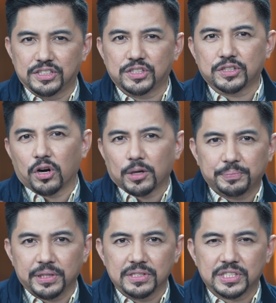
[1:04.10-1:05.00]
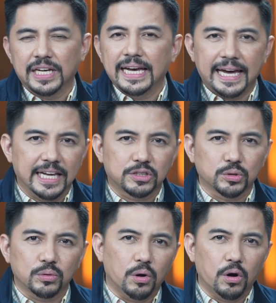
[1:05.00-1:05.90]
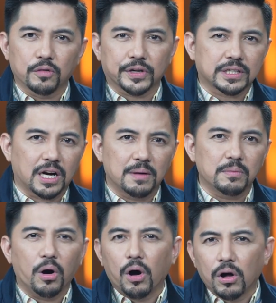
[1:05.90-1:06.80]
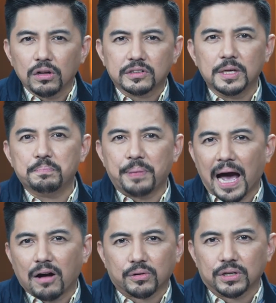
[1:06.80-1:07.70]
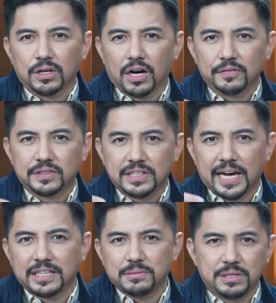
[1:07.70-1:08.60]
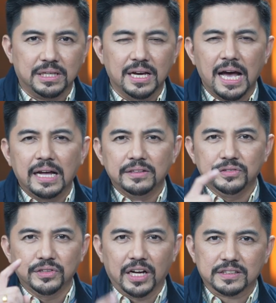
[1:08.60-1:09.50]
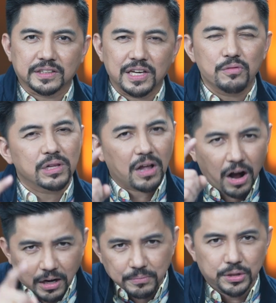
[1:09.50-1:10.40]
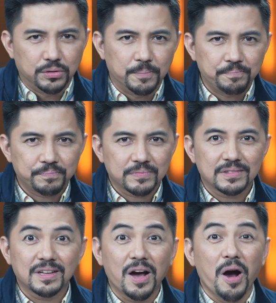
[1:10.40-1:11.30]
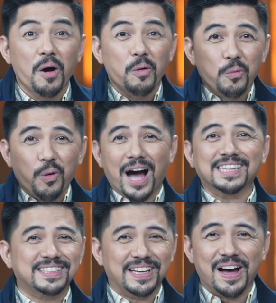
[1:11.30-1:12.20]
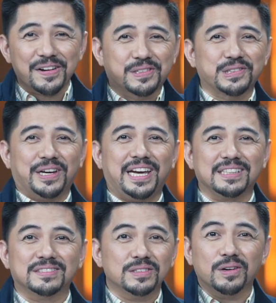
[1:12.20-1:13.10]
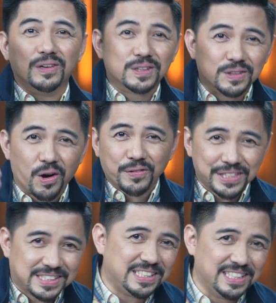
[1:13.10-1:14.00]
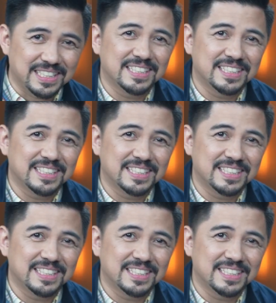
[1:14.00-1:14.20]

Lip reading: scorpions and to overcome all the power of the enemy. Nothing will harm you." What a great authority!